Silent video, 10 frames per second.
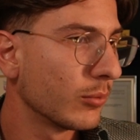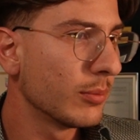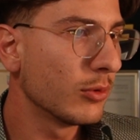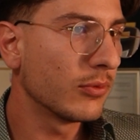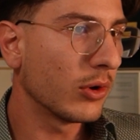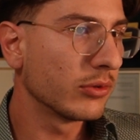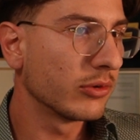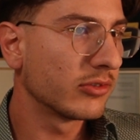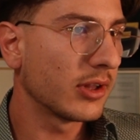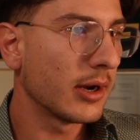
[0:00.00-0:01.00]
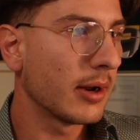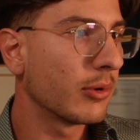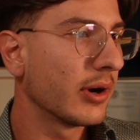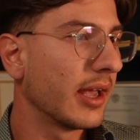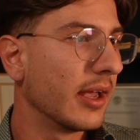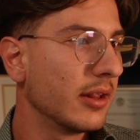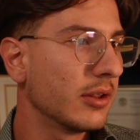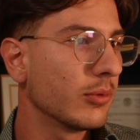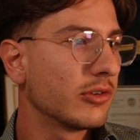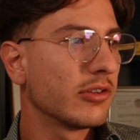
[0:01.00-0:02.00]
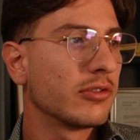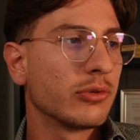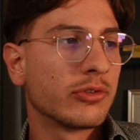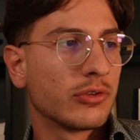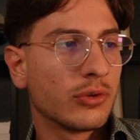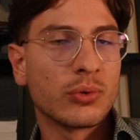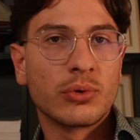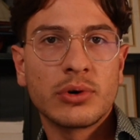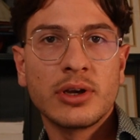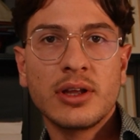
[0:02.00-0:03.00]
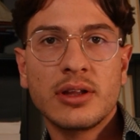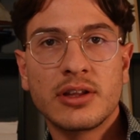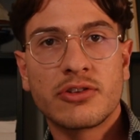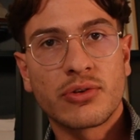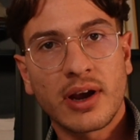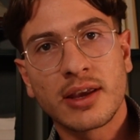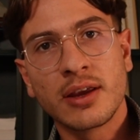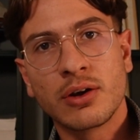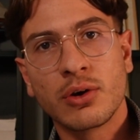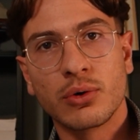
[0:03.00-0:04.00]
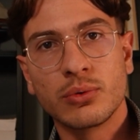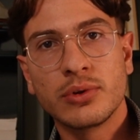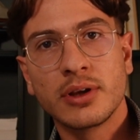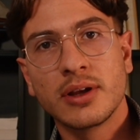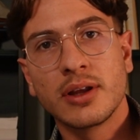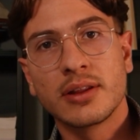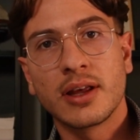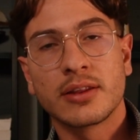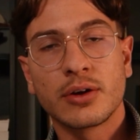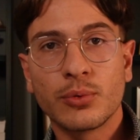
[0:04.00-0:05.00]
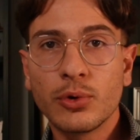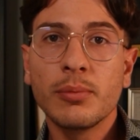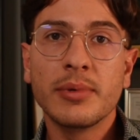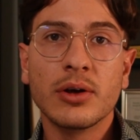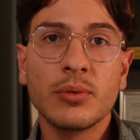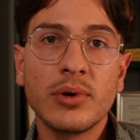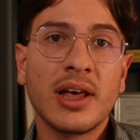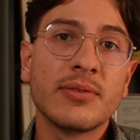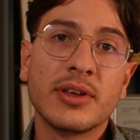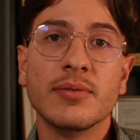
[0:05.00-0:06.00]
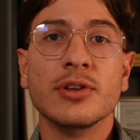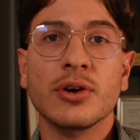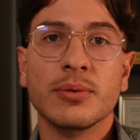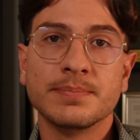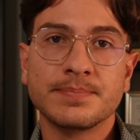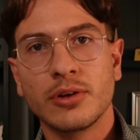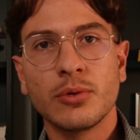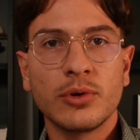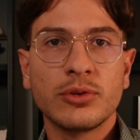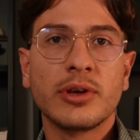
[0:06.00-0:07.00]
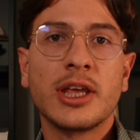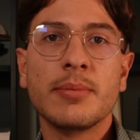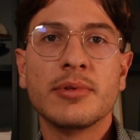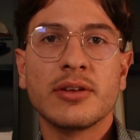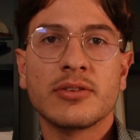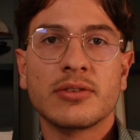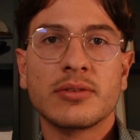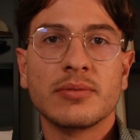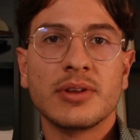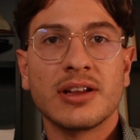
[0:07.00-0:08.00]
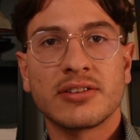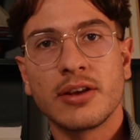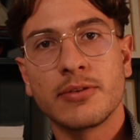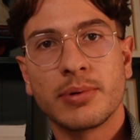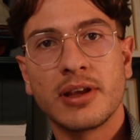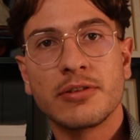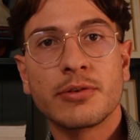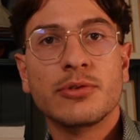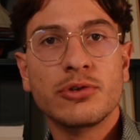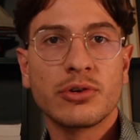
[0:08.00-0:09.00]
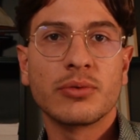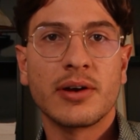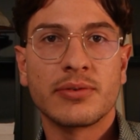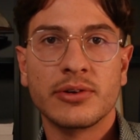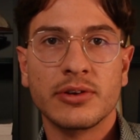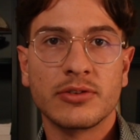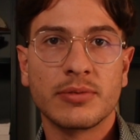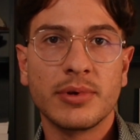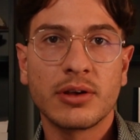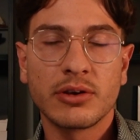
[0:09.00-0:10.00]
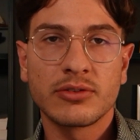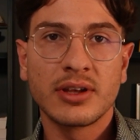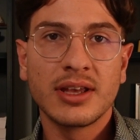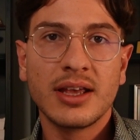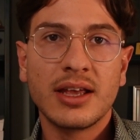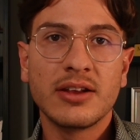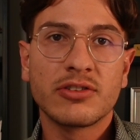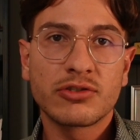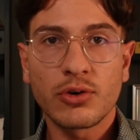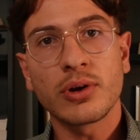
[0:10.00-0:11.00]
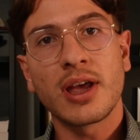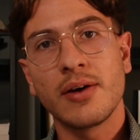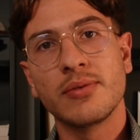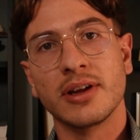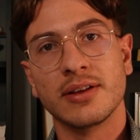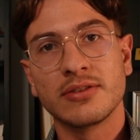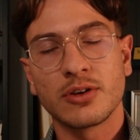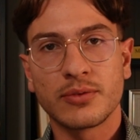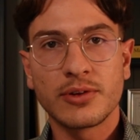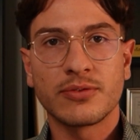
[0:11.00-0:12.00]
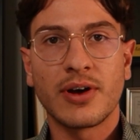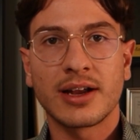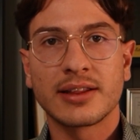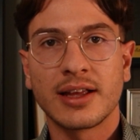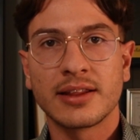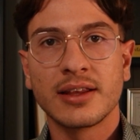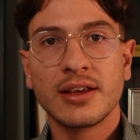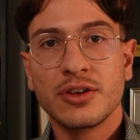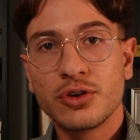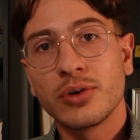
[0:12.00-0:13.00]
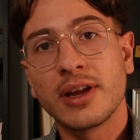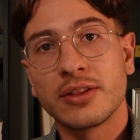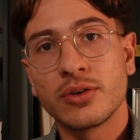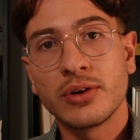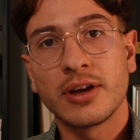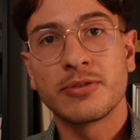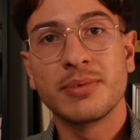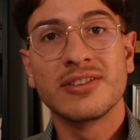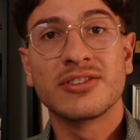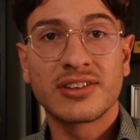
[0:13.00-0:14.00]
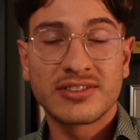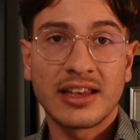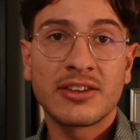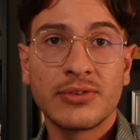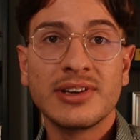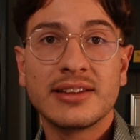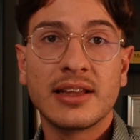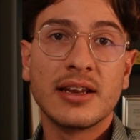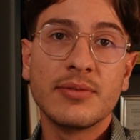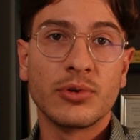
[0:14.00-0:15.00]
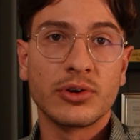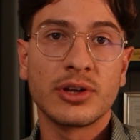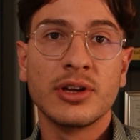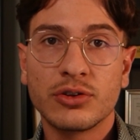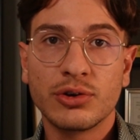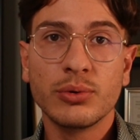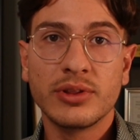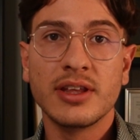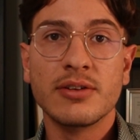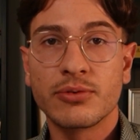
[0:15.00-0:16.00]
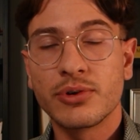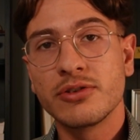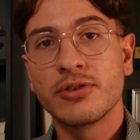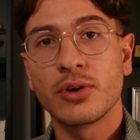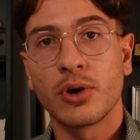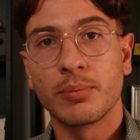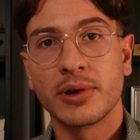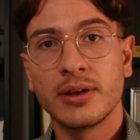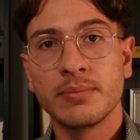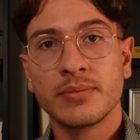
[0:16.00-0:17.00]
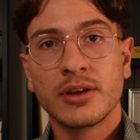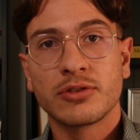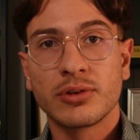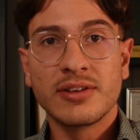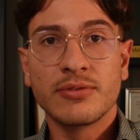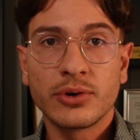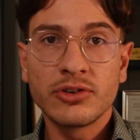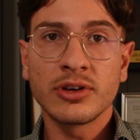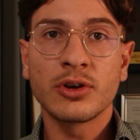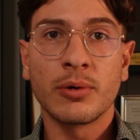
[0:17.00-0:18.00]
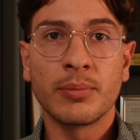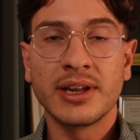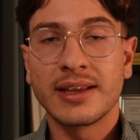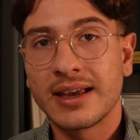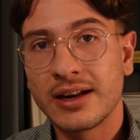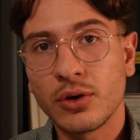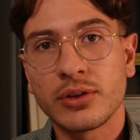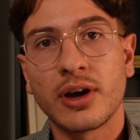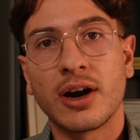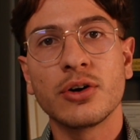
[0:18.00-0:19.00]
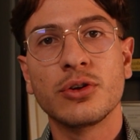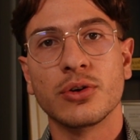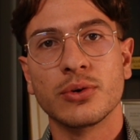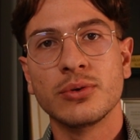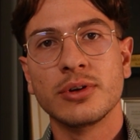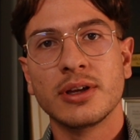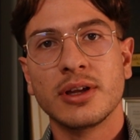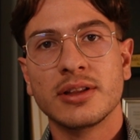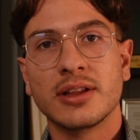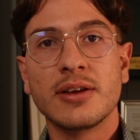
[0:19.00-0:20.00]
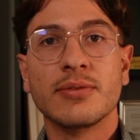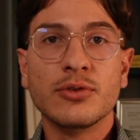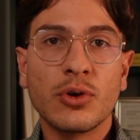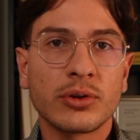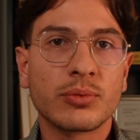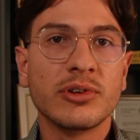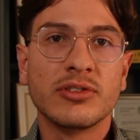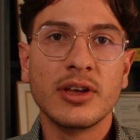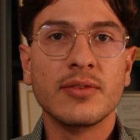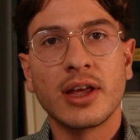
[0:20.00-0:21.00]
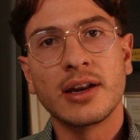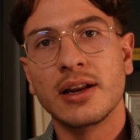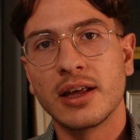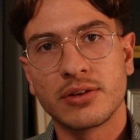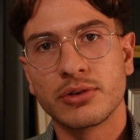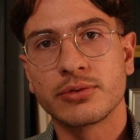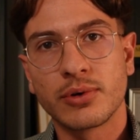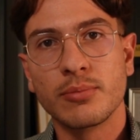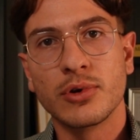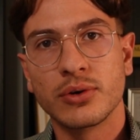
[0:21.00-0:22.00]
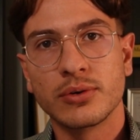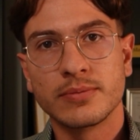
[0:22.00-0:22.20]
we move on to step number 8, which is to store the tracking code that Royal Mail will have given you. You'll want to keep this in a safe place for future reference because it is strong evidence of the fact that your letter has been successfully delivered to the infringing company, so the infringing company cannot argue that they've not received any letters from you.